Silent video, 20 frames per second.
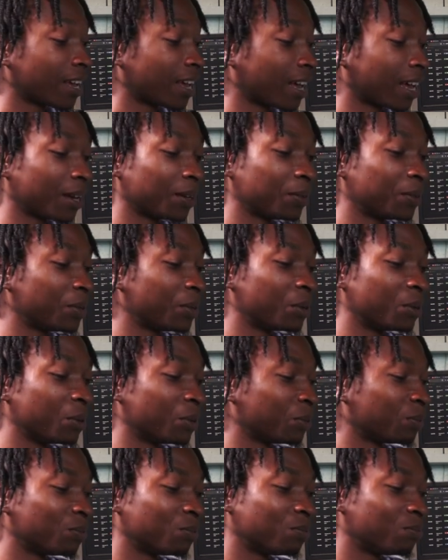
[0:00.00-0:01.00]
I don't
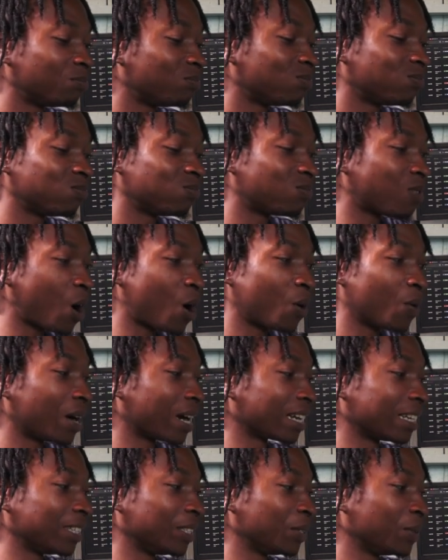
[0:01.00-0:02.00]
know how I
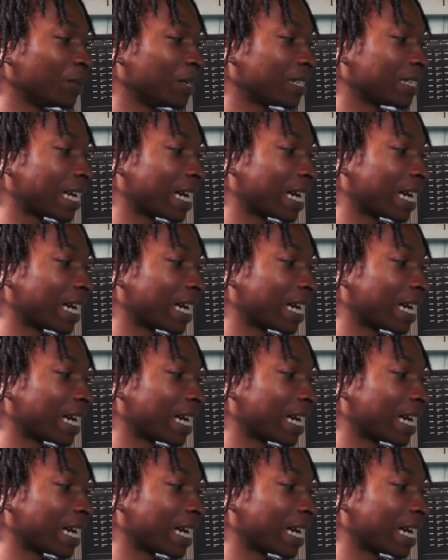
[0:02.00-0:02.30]
can do it.